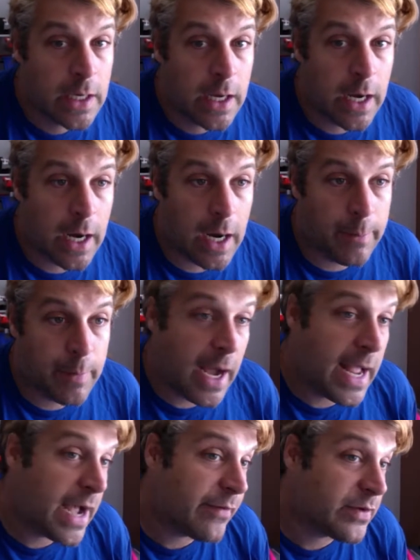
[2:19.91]

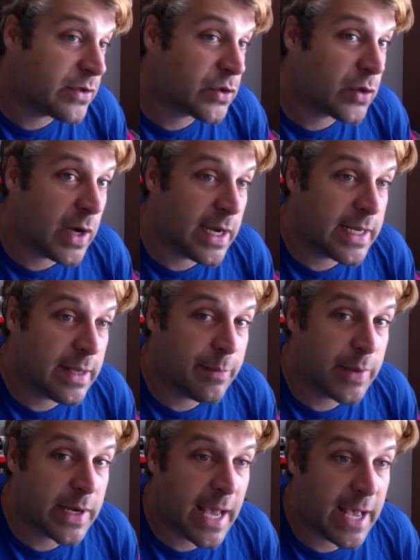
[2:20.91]
I haven't tried
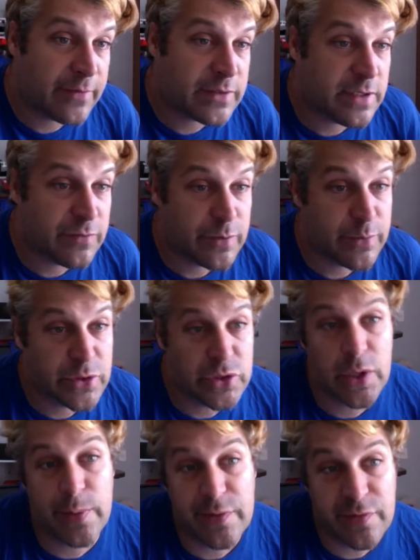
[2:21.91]
it, but I have seen from a
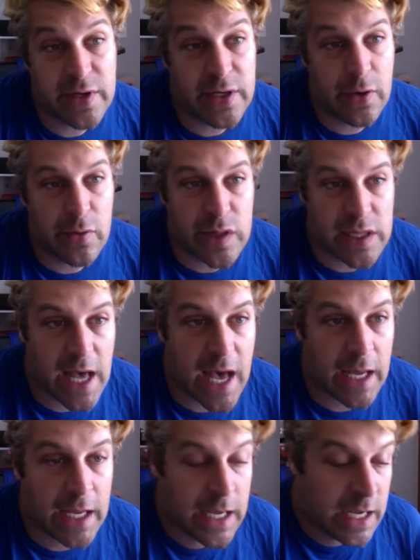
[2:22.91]
German video
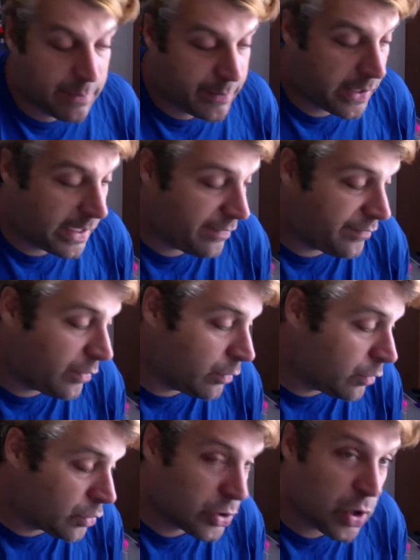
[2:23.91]
that apparently
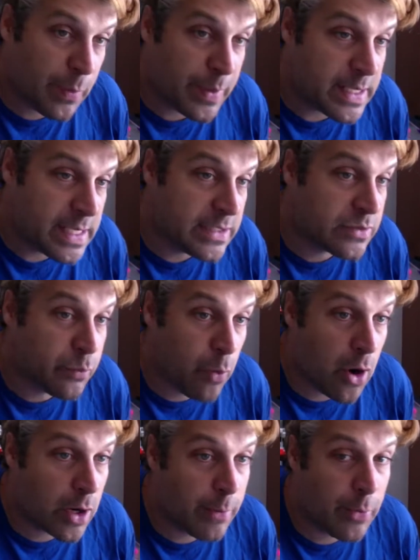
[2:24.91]
Photoshop is
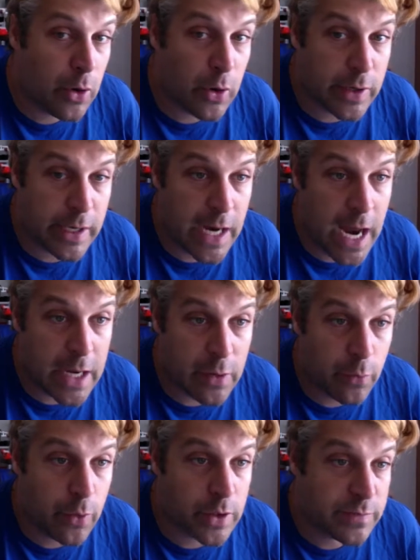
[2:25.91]
workable on here, and
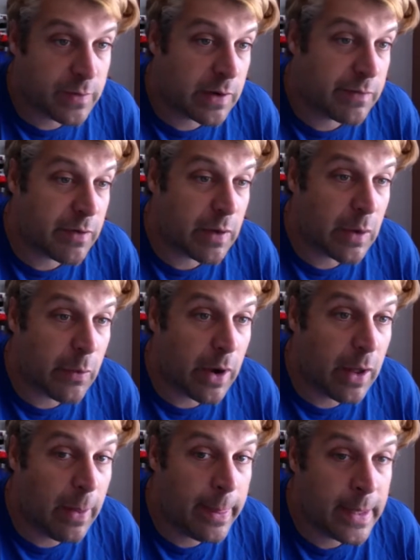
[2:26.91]
it works very
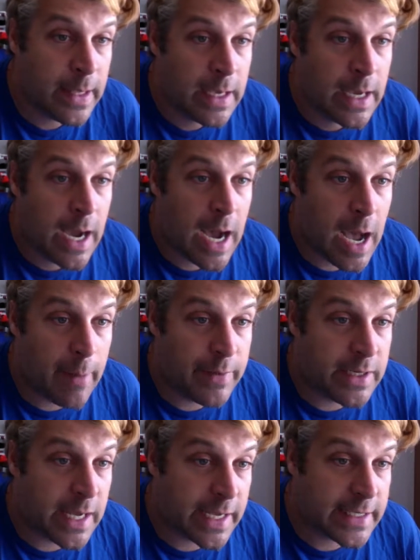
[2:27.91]
well. I
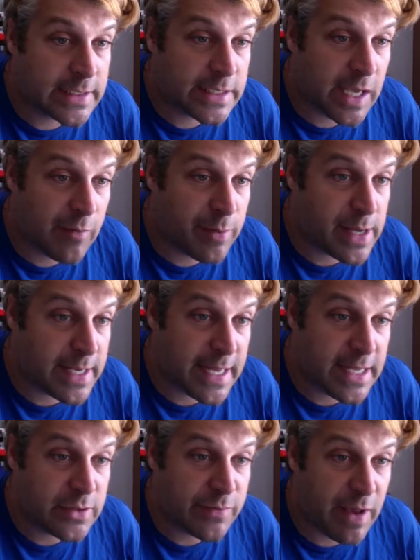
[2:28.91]
mean, I can say I played
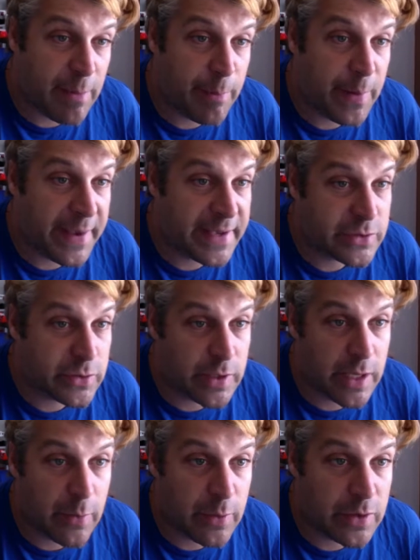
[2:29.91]
Age of Empires on
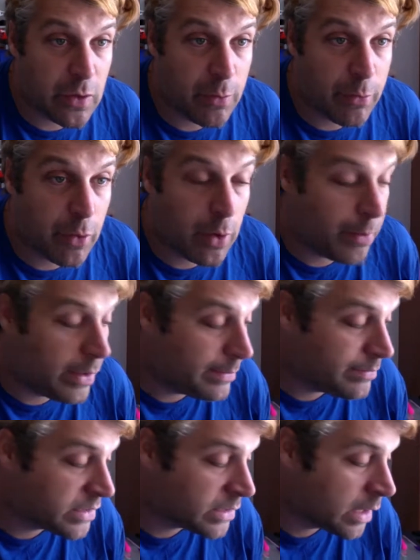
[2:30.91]
here with no
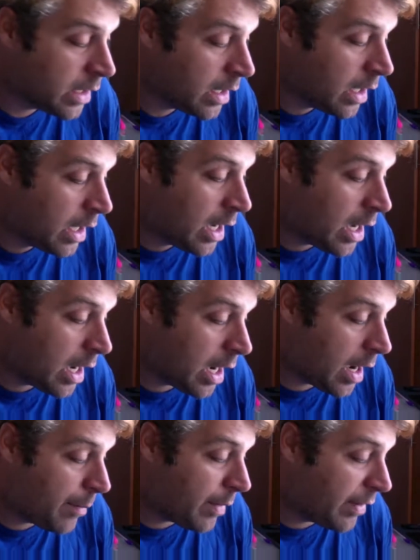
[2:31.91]
problems.
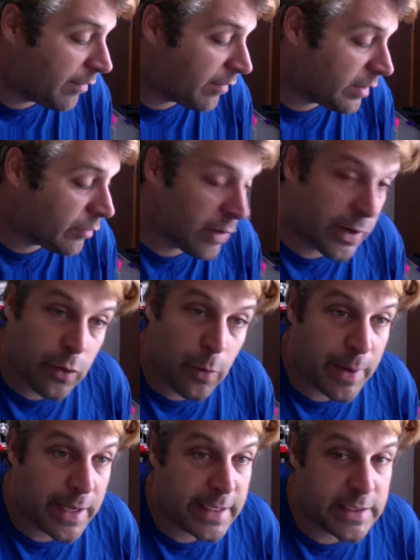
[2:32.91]
I can run all
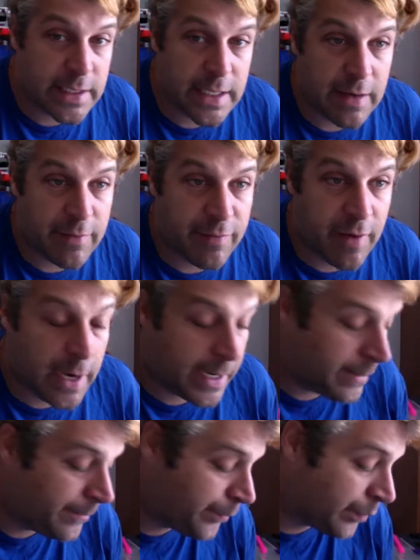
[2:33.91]
my internet
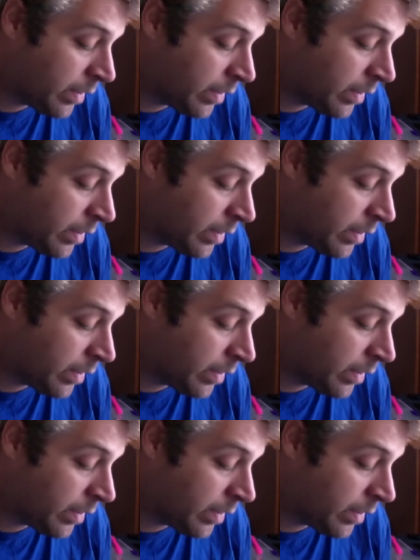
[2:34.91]
fine.